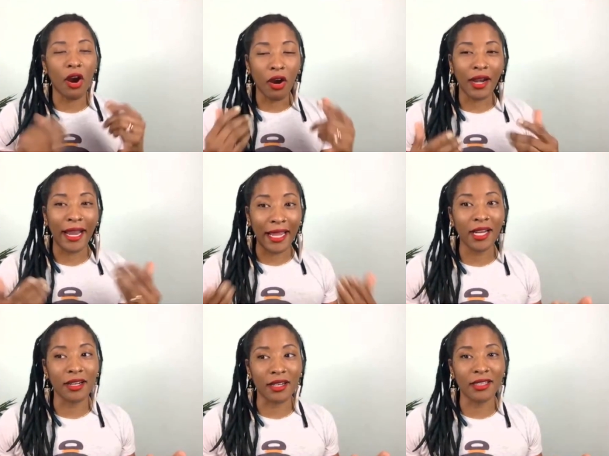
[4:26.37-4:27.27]
our
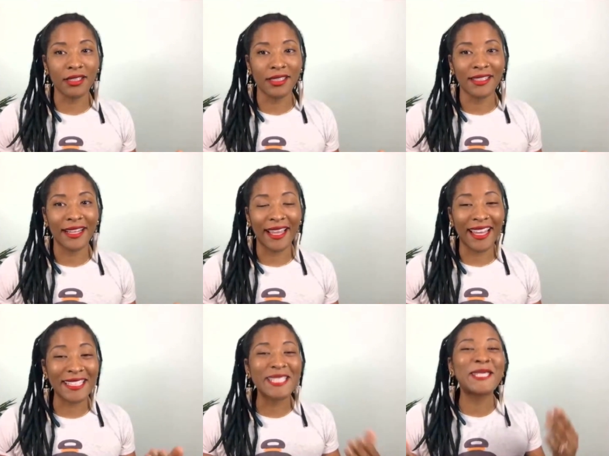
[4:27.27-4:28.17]
hair
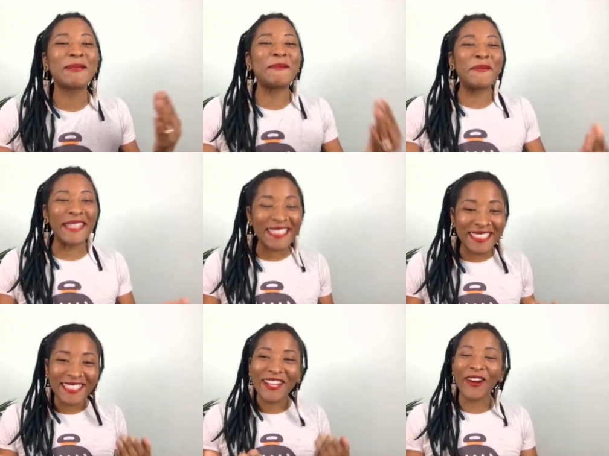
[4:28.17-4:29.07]
and
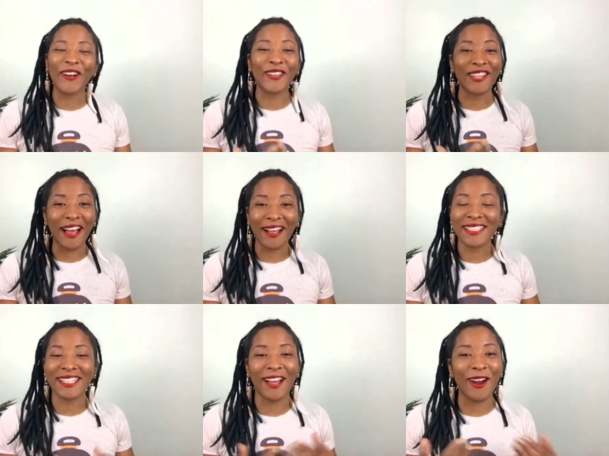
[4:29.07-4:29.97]
especially our
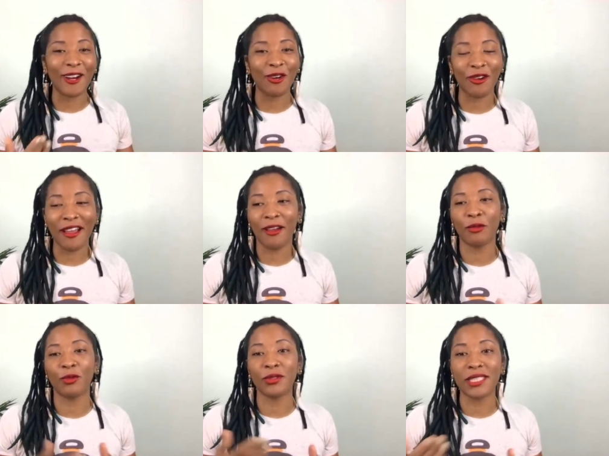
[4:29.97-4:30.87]
locks, like our
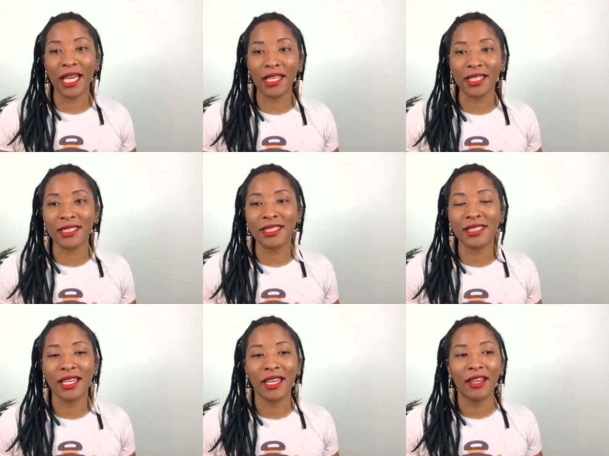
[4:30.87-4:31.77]
crown will tell
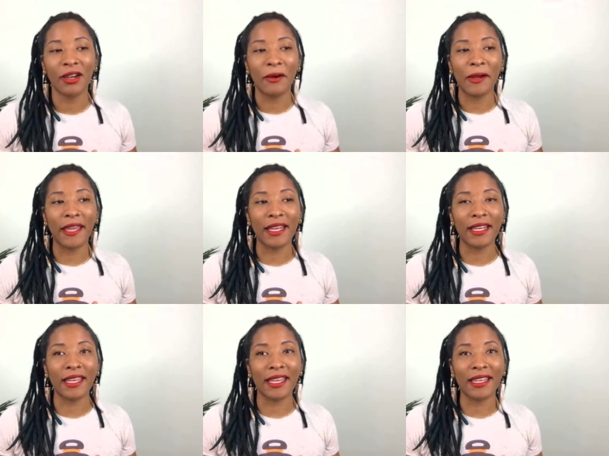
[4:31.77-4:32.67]
us
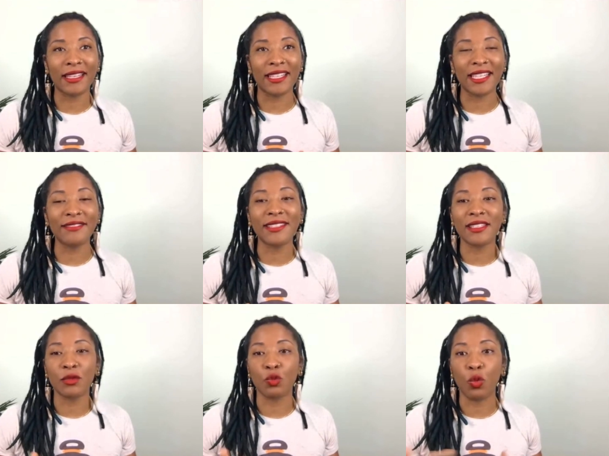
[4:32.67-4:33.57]
it it gives
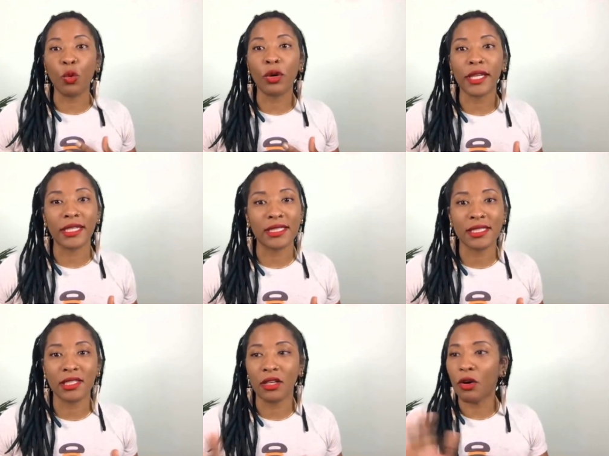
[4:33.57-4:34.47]
us
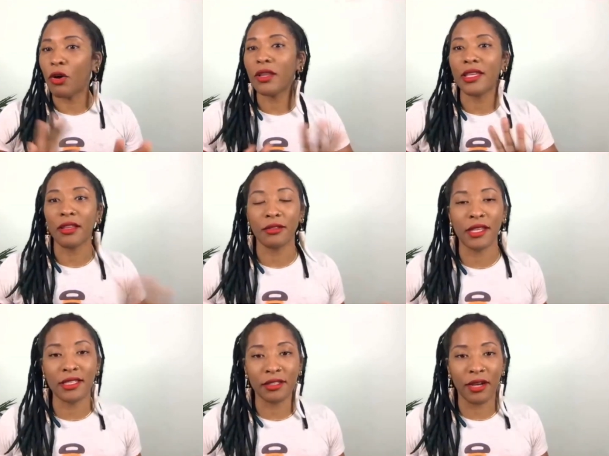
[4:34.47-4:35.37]
warnings to all the other
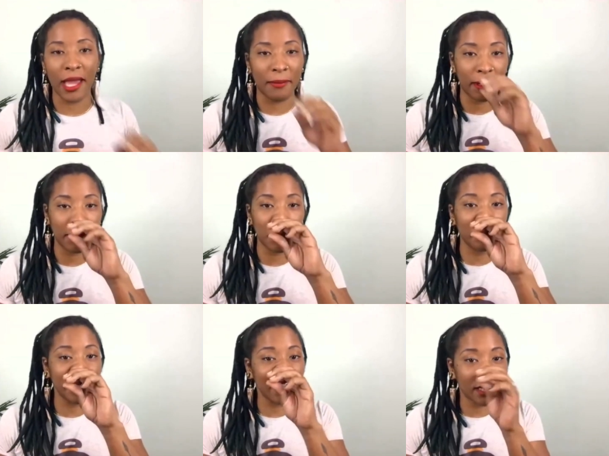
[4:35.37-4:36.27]
things that are happening. So
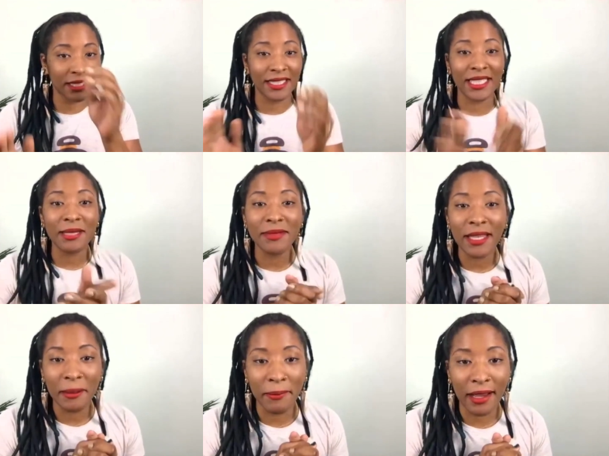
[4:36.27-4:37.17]
please keep
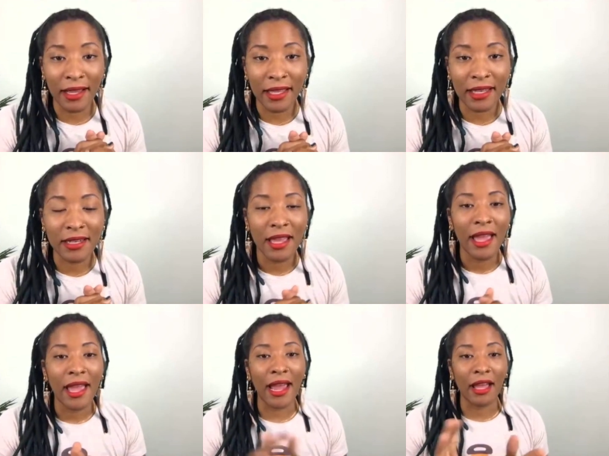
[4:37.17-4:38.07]
that in mind.
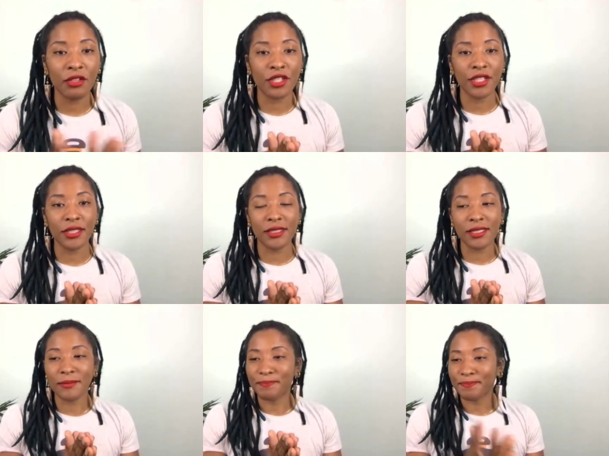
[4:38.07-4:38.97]

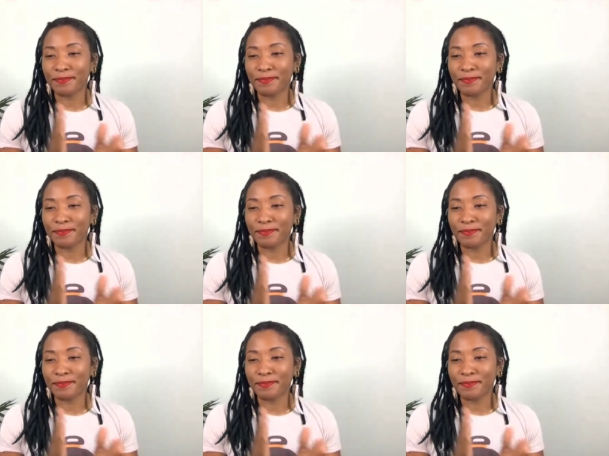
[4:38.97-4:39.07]
Allergies,